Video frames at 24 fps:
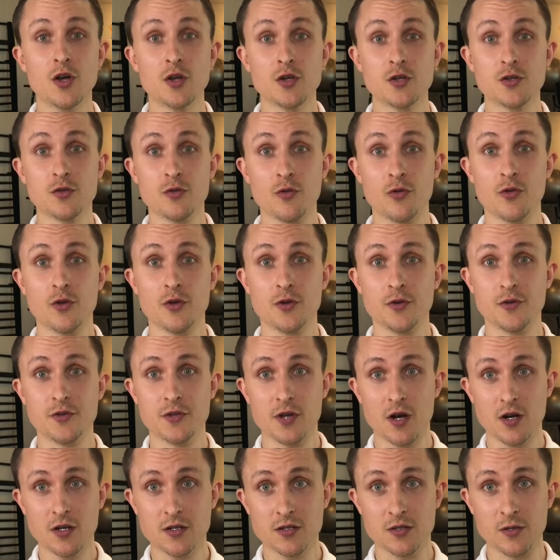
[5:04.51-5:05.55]
to the
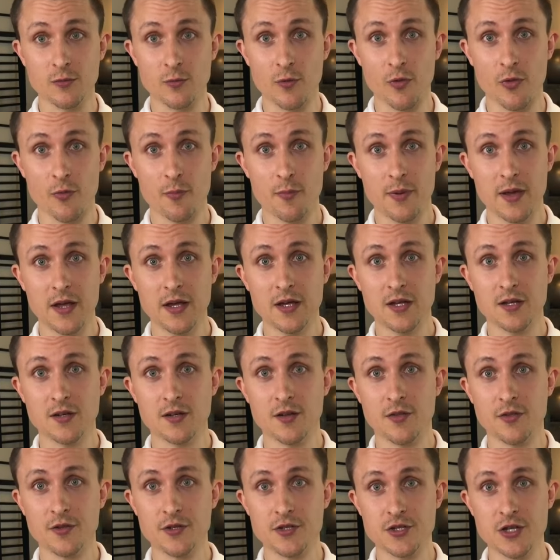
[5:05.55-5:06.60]
doctor with pain
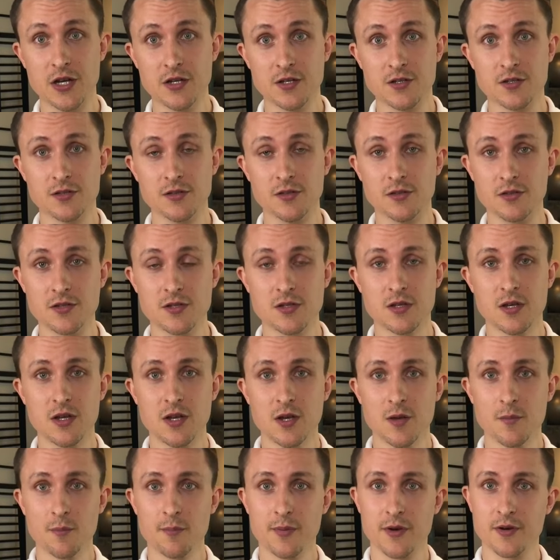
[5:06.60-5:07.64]
in the genitals,
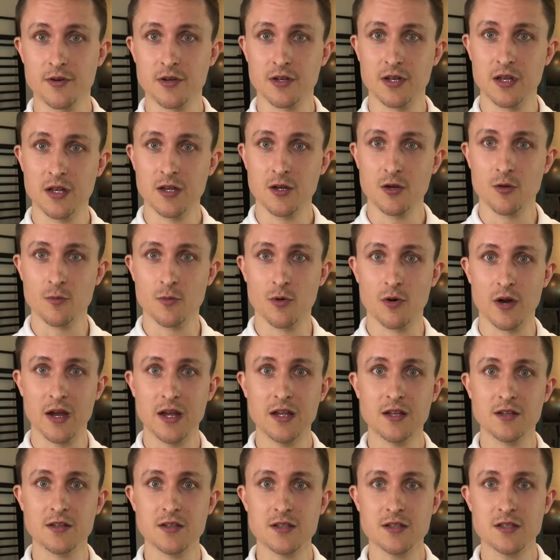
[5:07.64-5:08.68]
perineum or
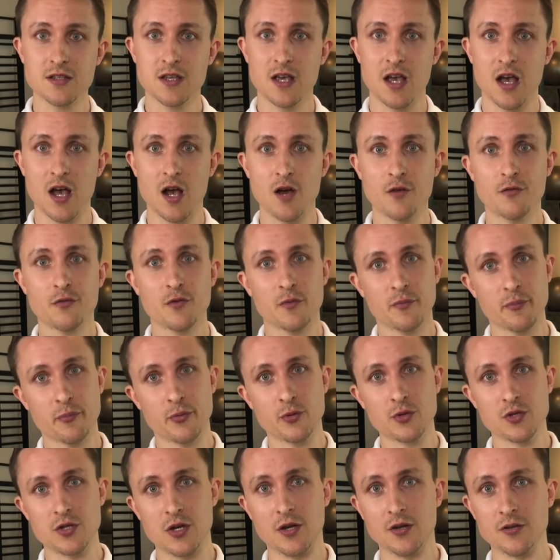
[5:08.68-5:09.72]
anus, have
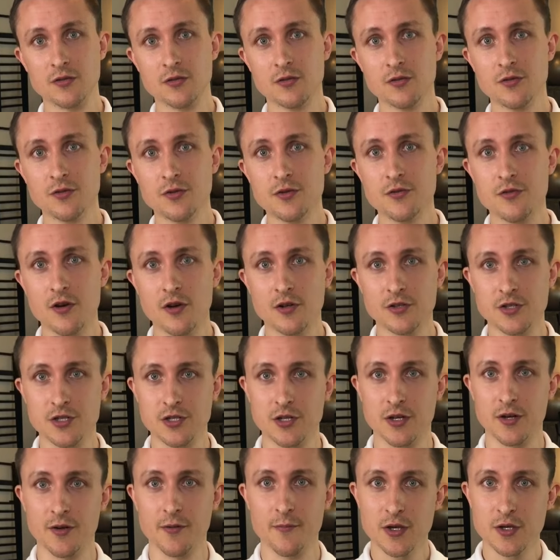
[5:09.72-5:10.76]
pudendal
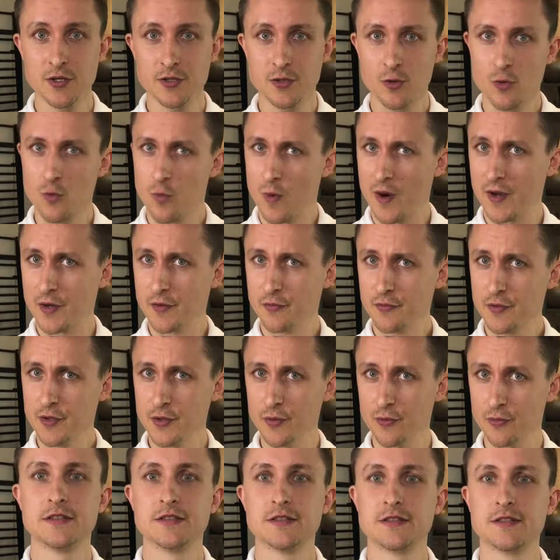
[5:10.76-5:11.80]
neuralgia. So quite a
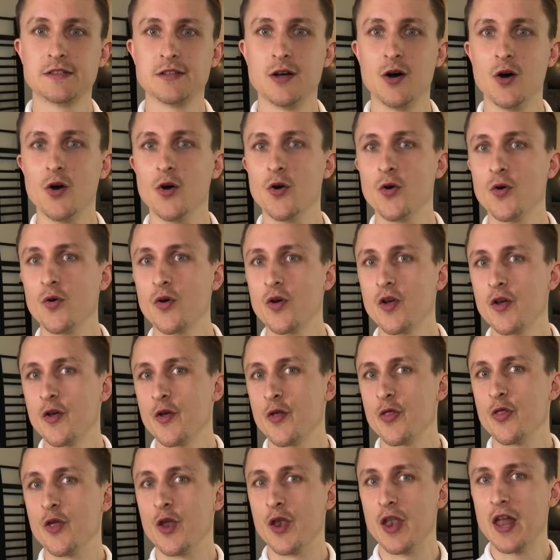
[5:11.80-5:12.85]
few. So
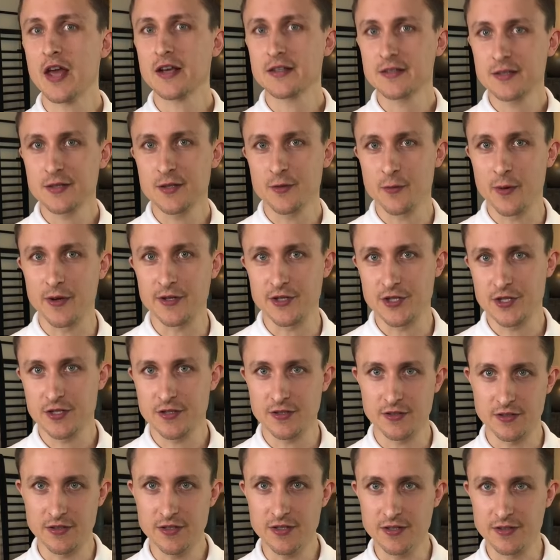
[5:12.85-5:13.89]
the next
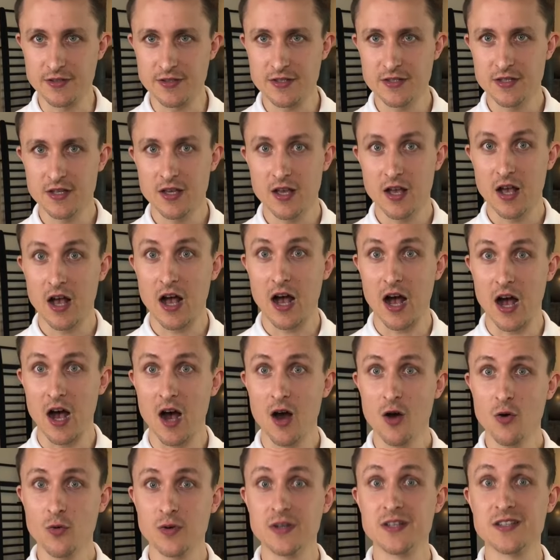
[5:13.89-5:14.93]
question is,
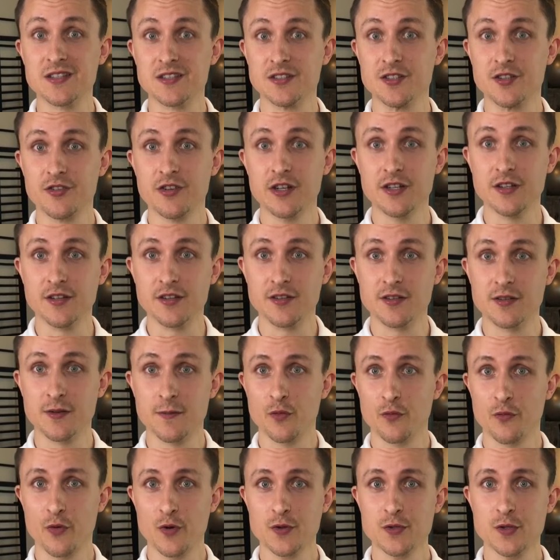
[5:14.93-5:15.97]
how is it treated?
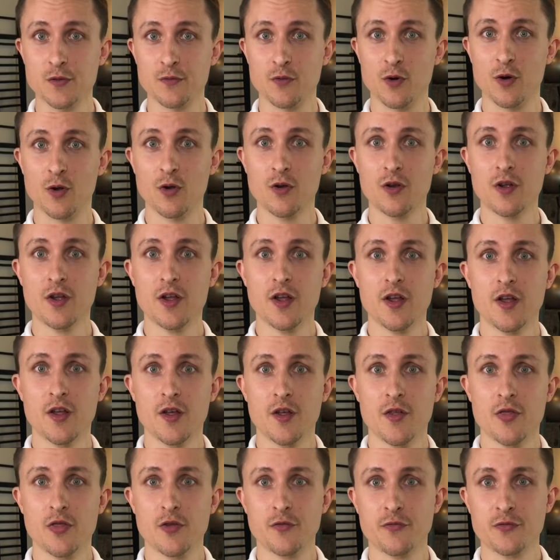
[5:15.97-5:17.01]
First of all,
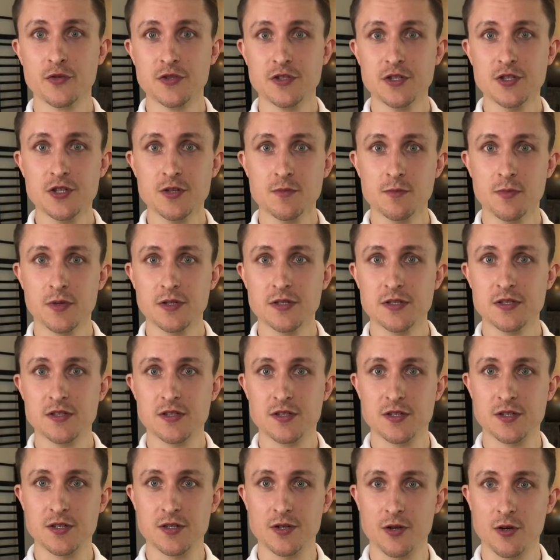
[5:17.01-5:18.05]
the physician must
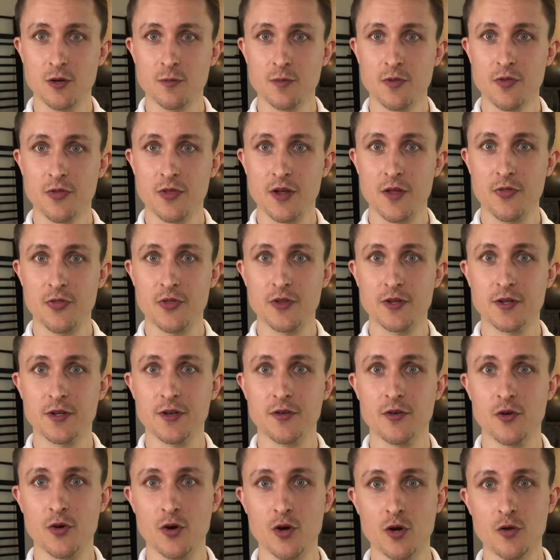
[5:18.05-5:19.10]
determine that the
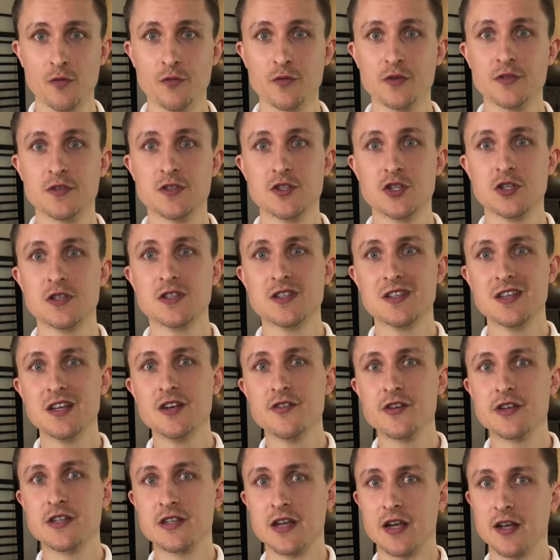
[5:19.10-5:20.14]
nerve is just
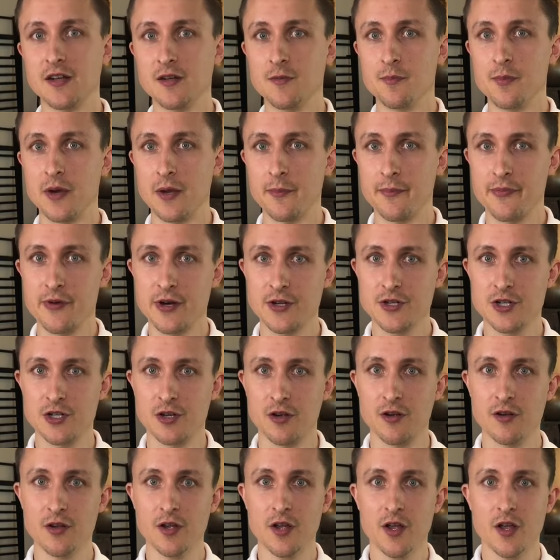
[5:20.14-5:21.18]
irritated by
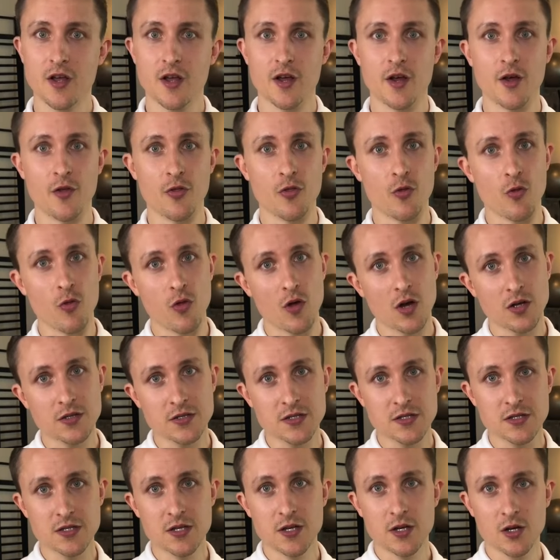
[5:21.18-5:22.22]
pressure and
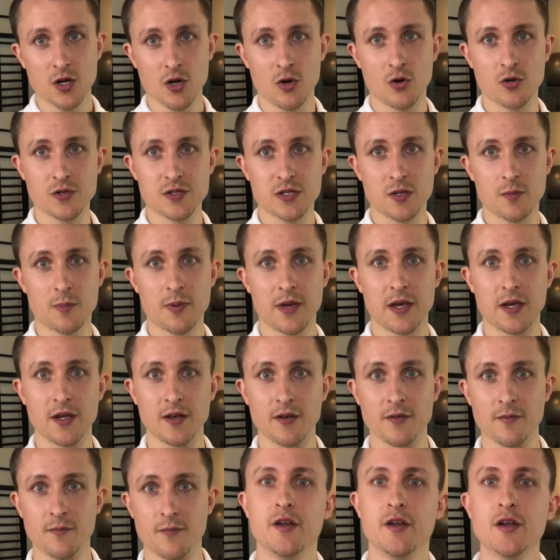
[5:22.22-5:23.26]
thus causing pain.
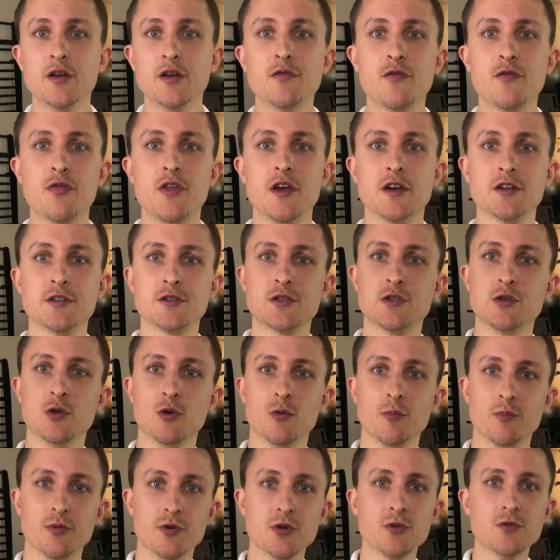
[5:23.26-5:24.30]
If there is no
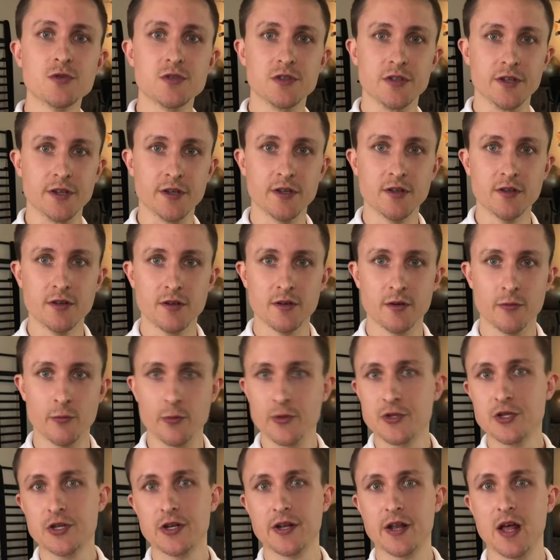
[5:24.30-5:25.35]
bruising,
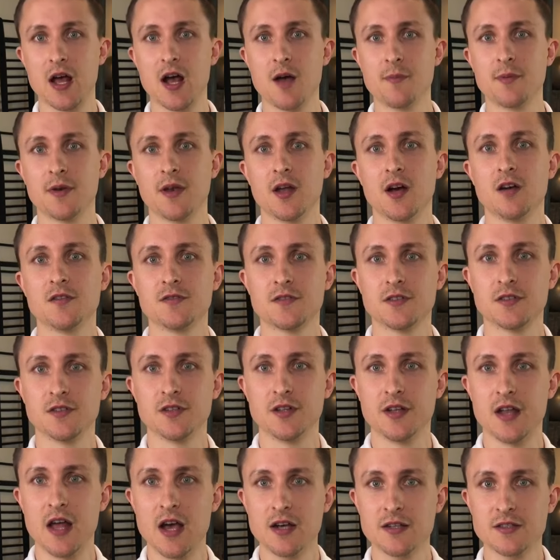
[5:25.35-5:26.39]
which can happen after an
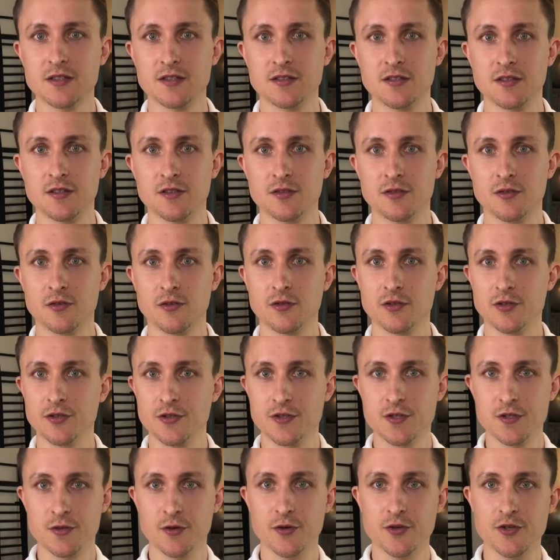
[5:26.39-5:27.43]
accident or a
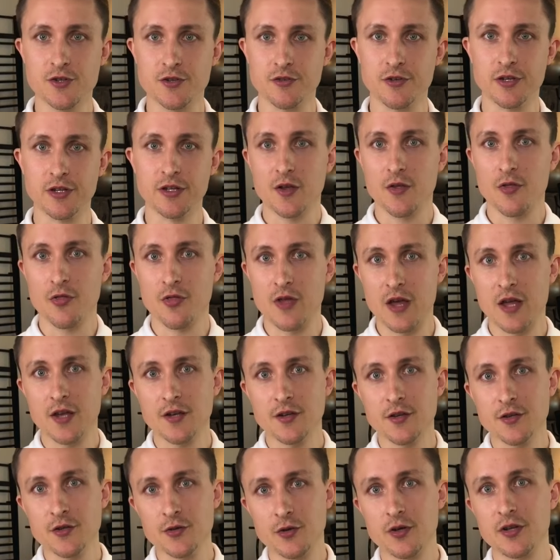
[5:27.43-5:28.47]
surgery, then
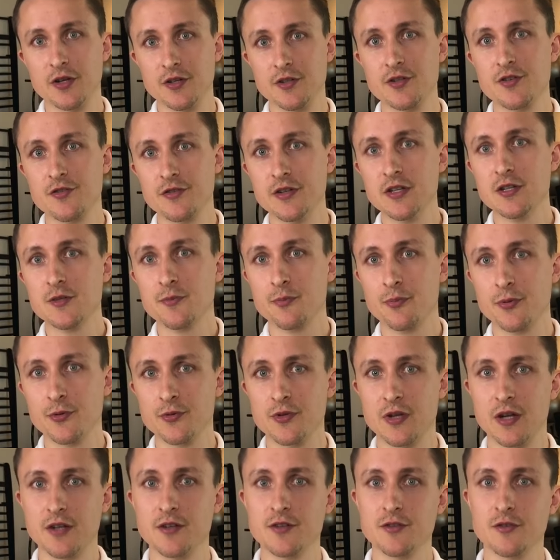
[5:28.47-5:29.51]
you can treat
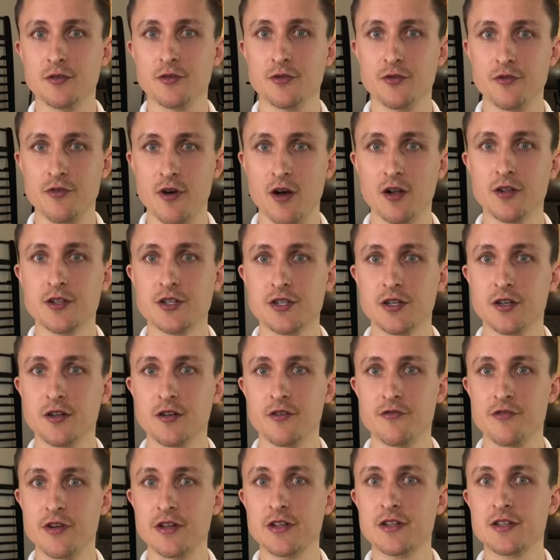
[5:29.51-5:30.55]
pudendal neuralgia
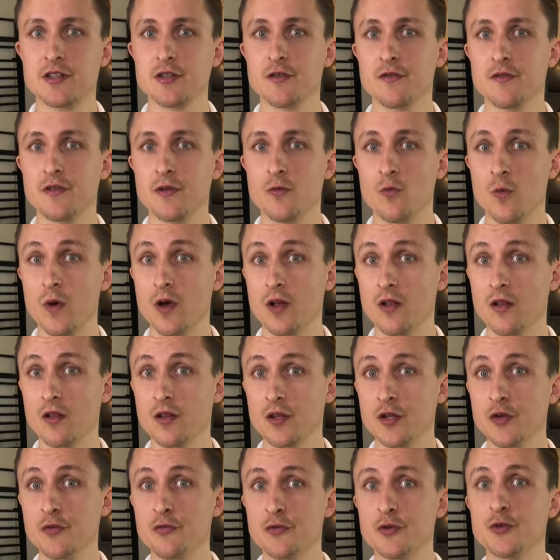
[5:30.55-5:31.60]
relatively well
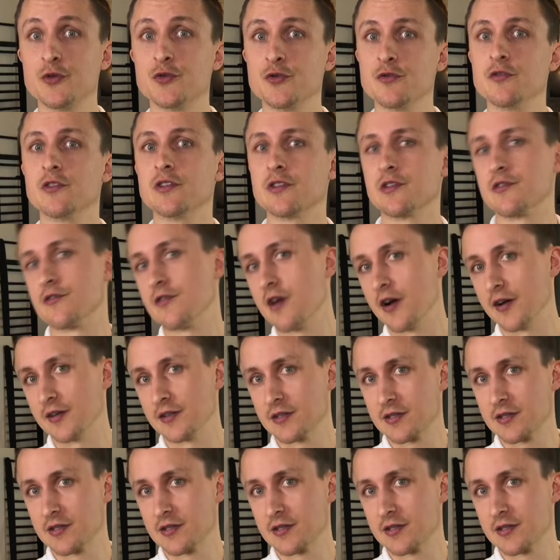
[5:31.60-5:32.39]
if you do it right.